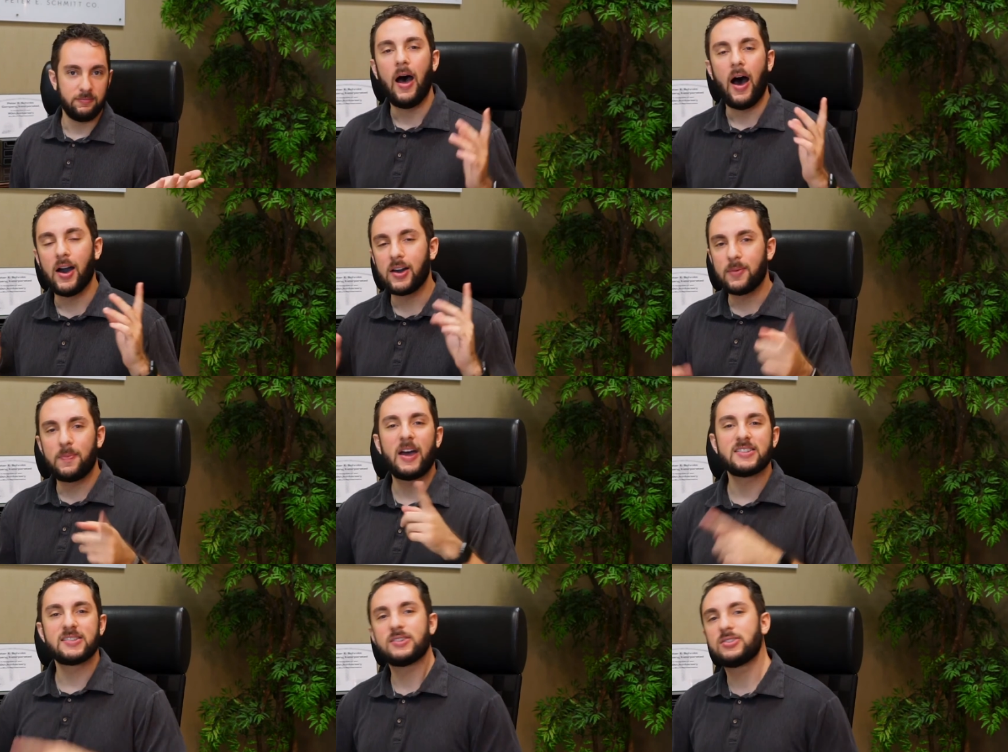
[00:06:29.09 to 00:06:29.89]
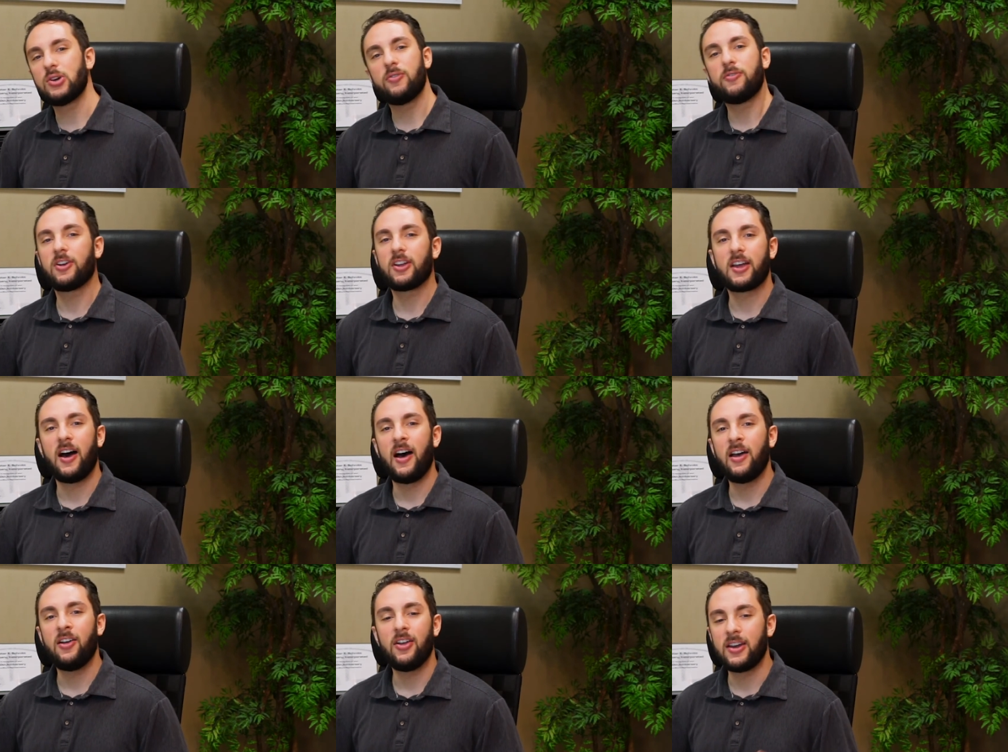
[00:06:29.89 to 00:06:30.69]
I'm going to pass this over to
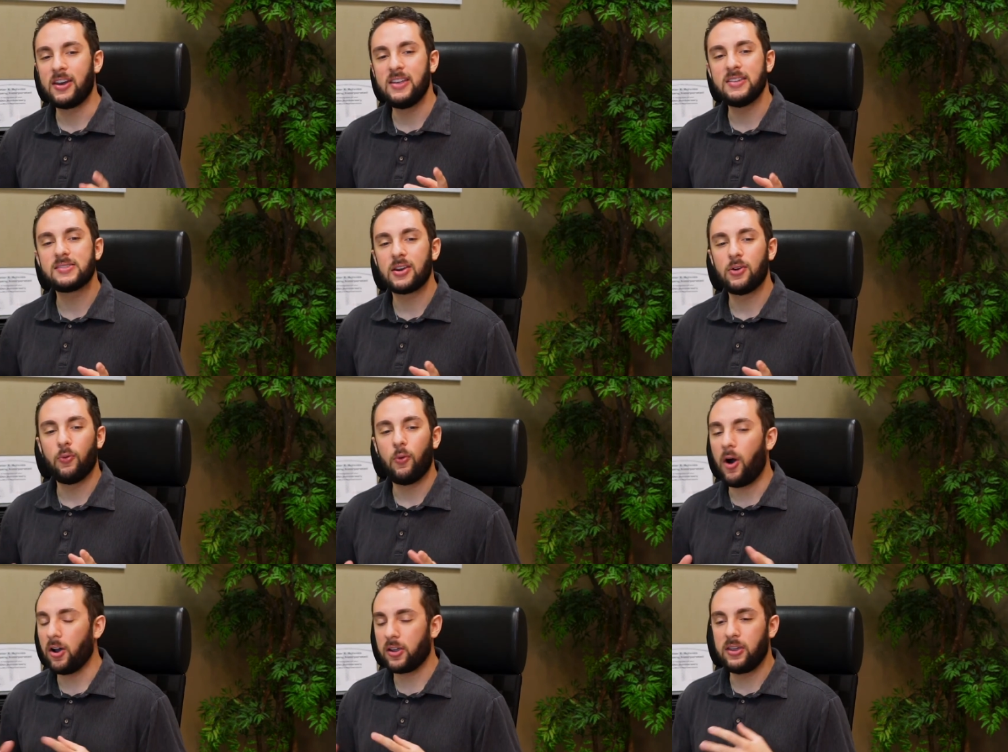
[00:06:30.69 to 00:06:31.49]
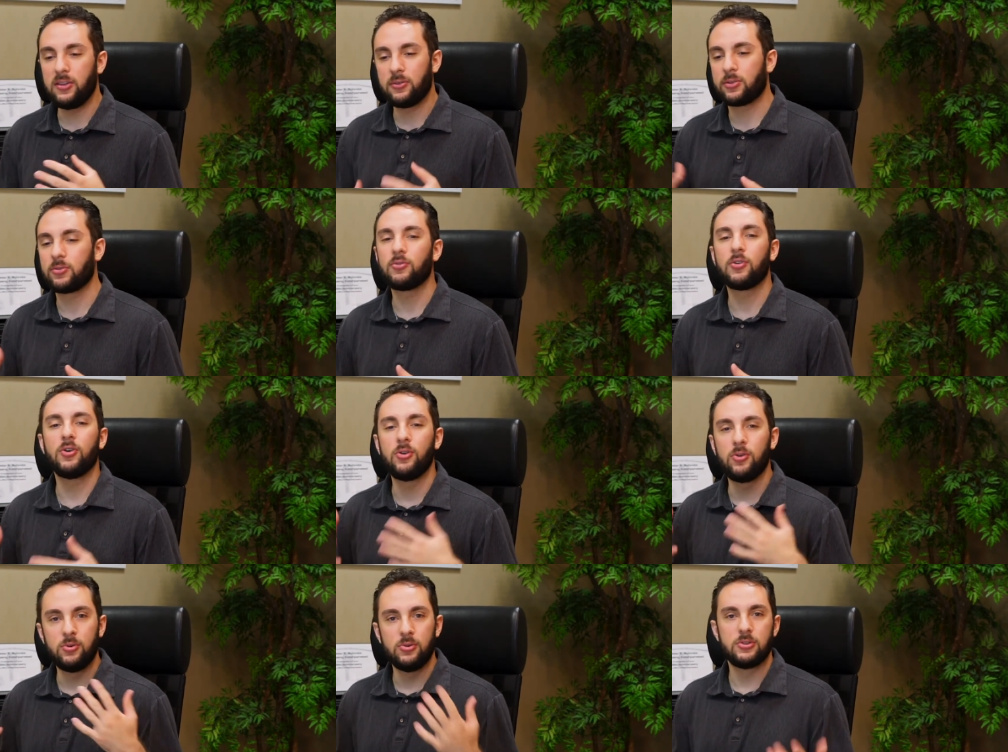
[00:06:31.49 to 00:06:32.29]
Kyle, and he's going to walk you
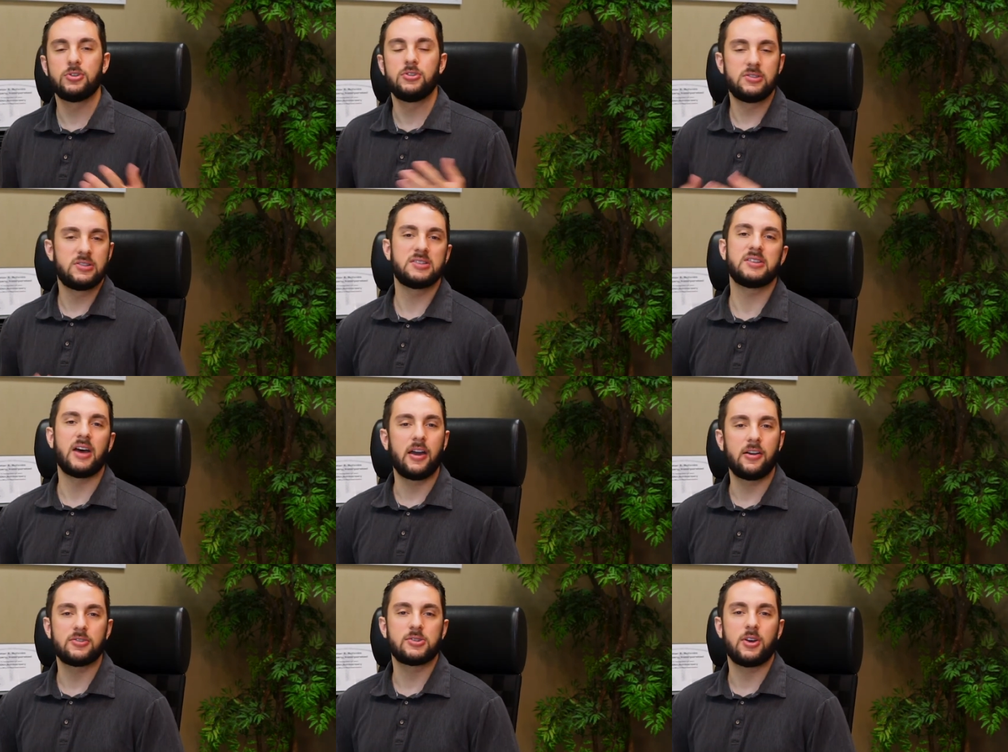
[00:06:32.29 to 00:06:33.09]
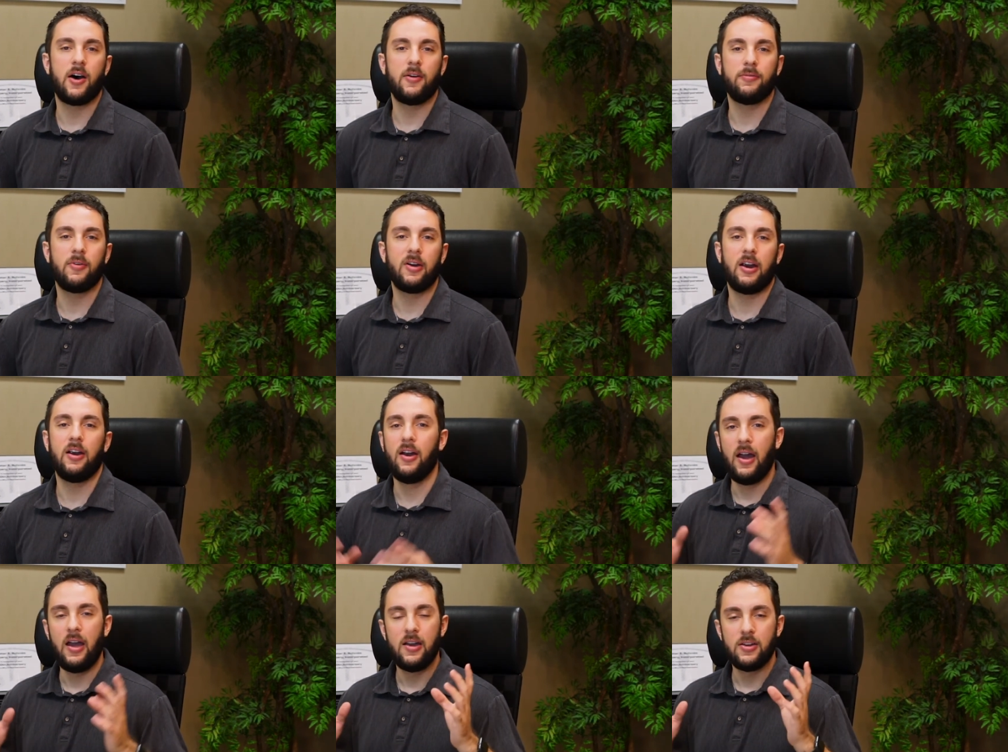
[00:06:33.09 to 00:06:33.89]
through designer software